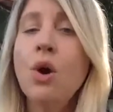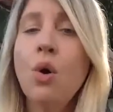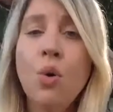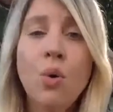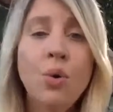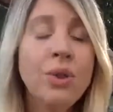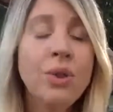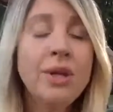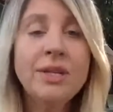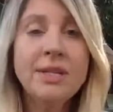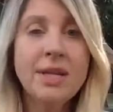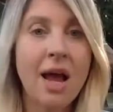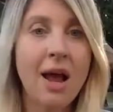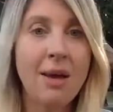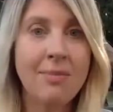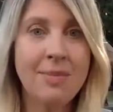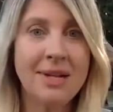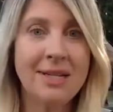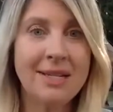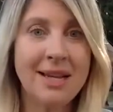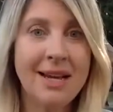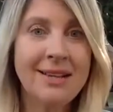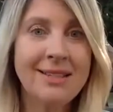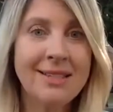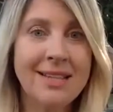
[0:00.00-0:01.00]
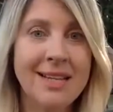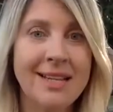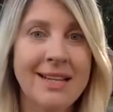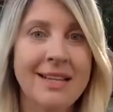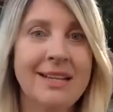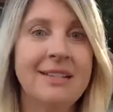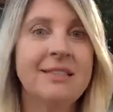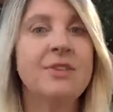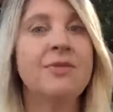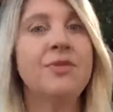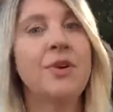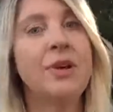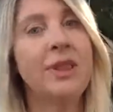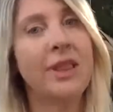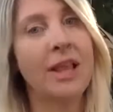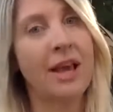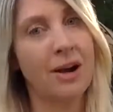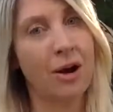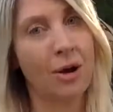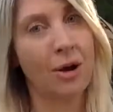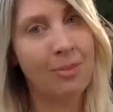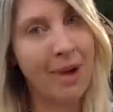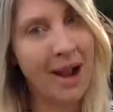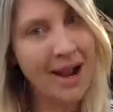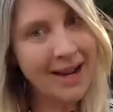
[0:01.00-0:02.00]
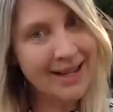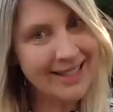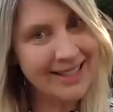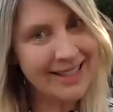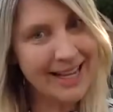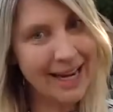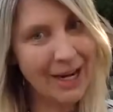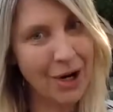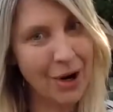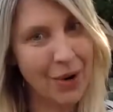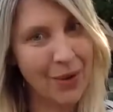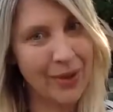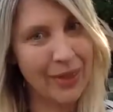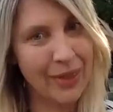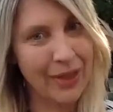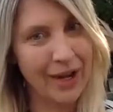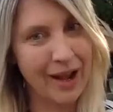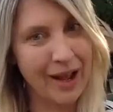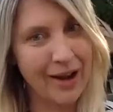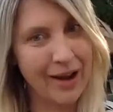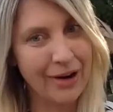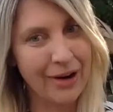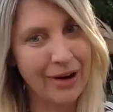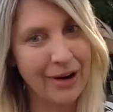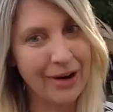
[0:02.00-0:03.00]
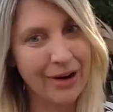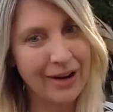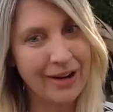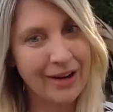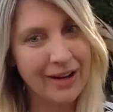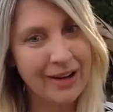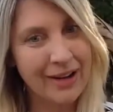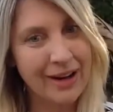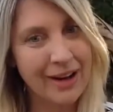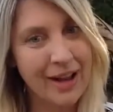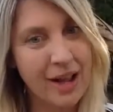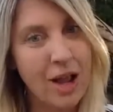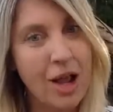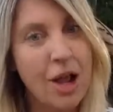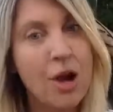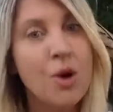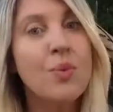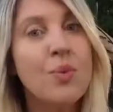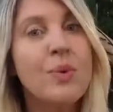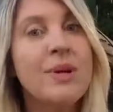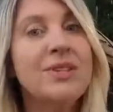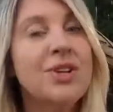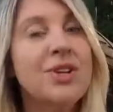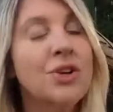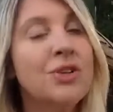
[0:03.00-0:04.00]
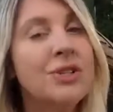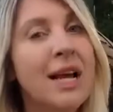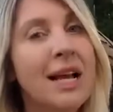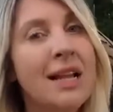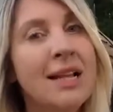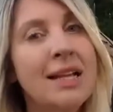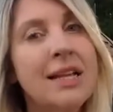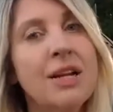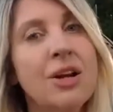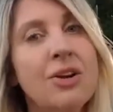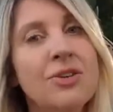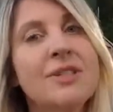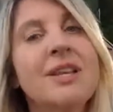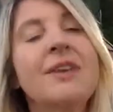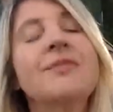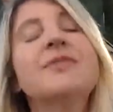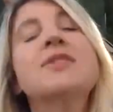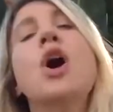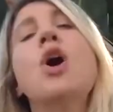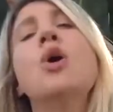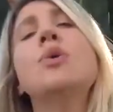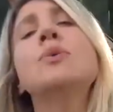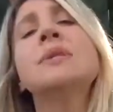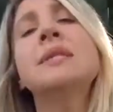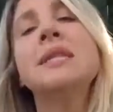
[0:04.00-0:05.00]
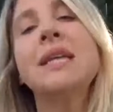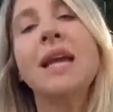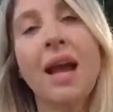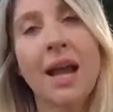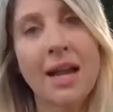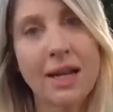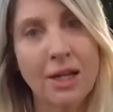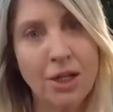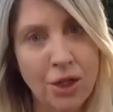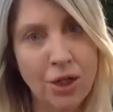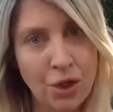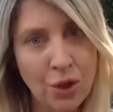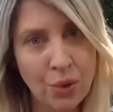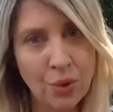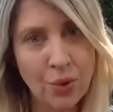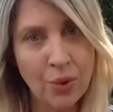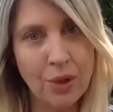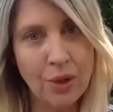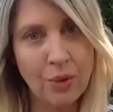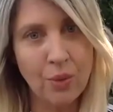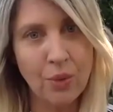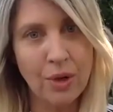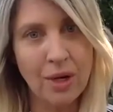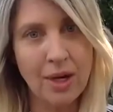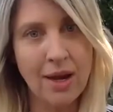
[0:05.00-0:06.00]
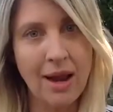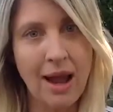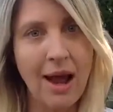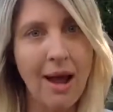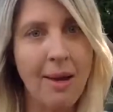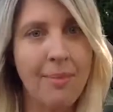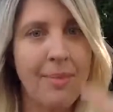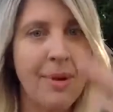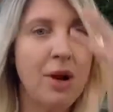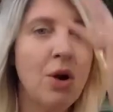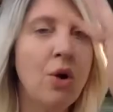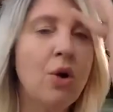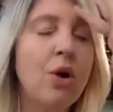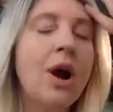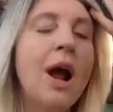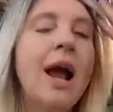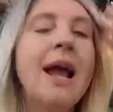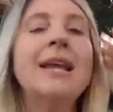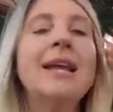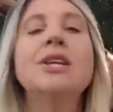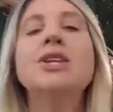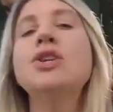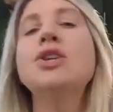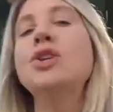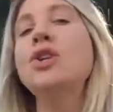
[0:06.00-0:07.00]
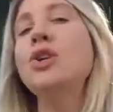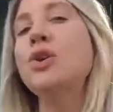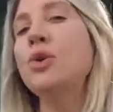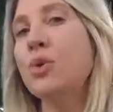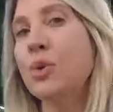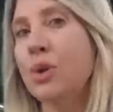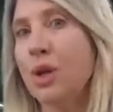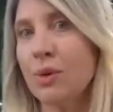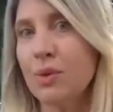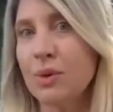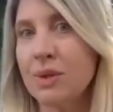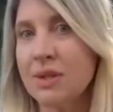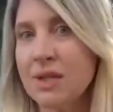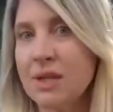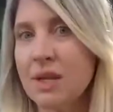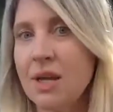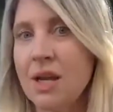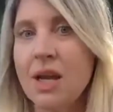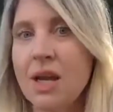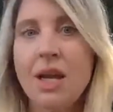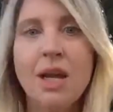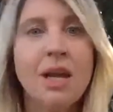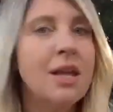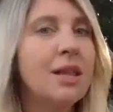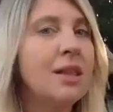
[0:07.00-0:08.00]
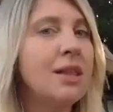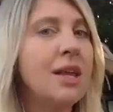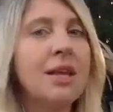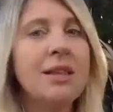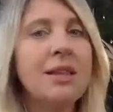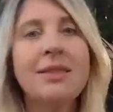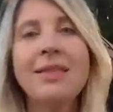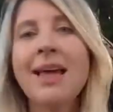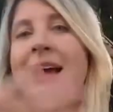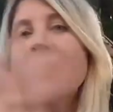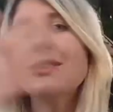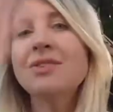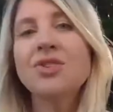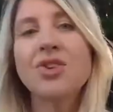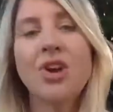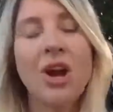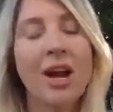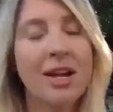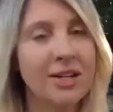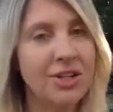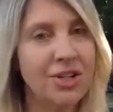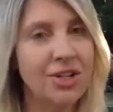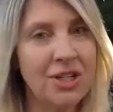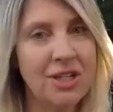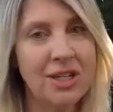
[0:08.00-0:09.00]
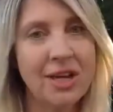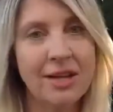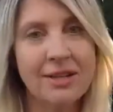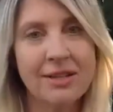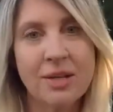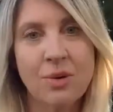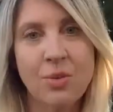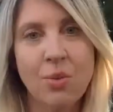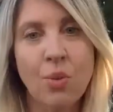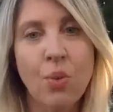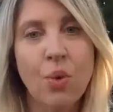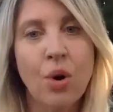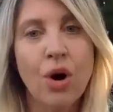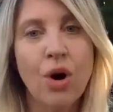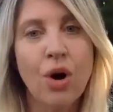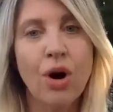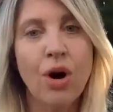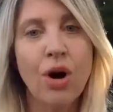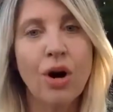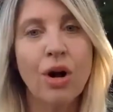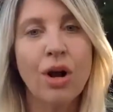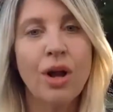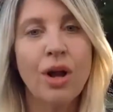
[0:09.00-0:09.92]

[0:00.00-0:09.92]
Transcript: only time it doesn't is if we let our mindset go in the gutter. We start telling ourselves, oh, see, I knew it wouldn't happen, or I knew there was that strategy doesn't work.